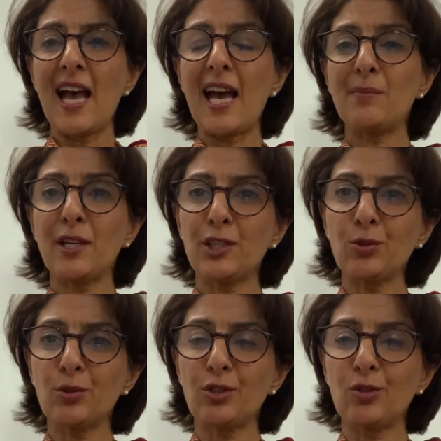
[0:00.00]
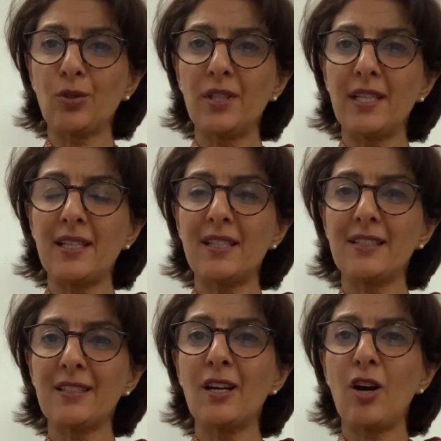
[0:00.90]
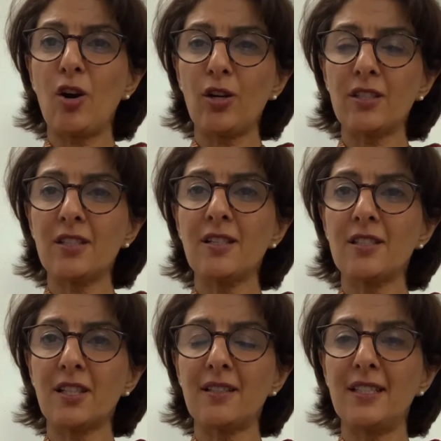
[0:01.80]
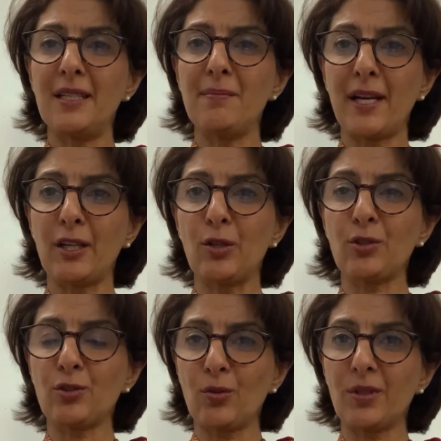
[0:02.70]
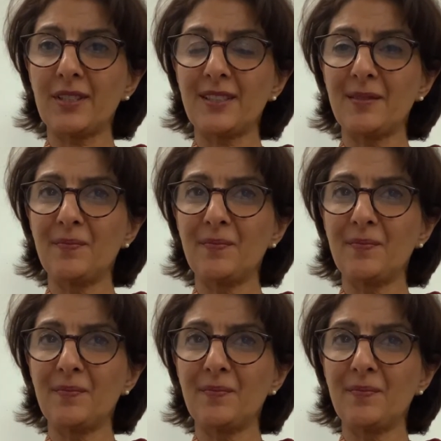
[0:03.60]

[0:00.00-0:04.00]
and my short story is Hot Chutney Mango Sauce.